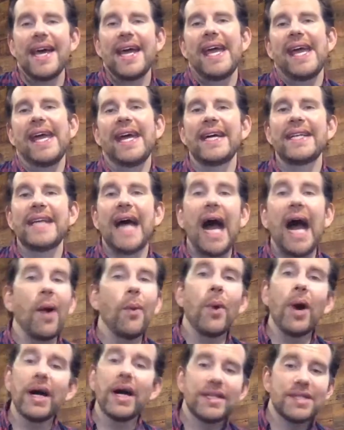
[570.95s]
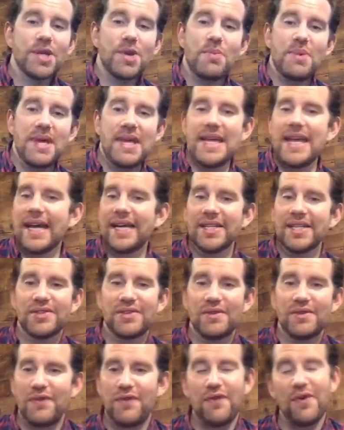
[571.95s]
And I want to be as
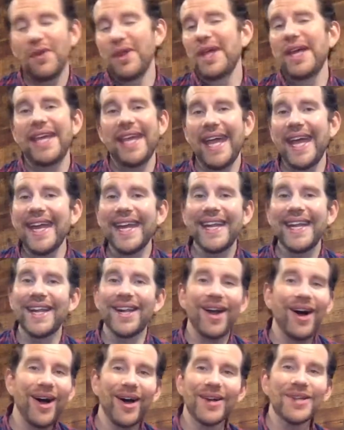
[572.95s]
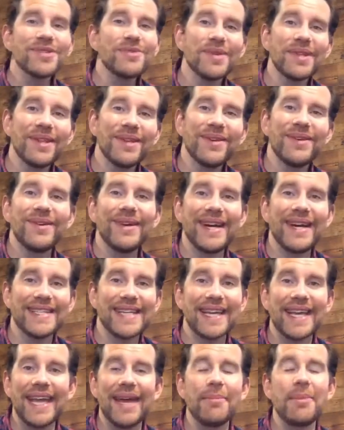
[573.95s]
fully candid and honest with you as I
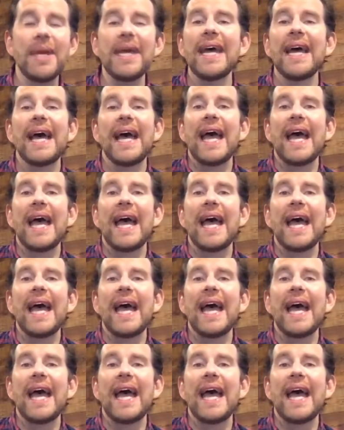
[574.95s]
can be.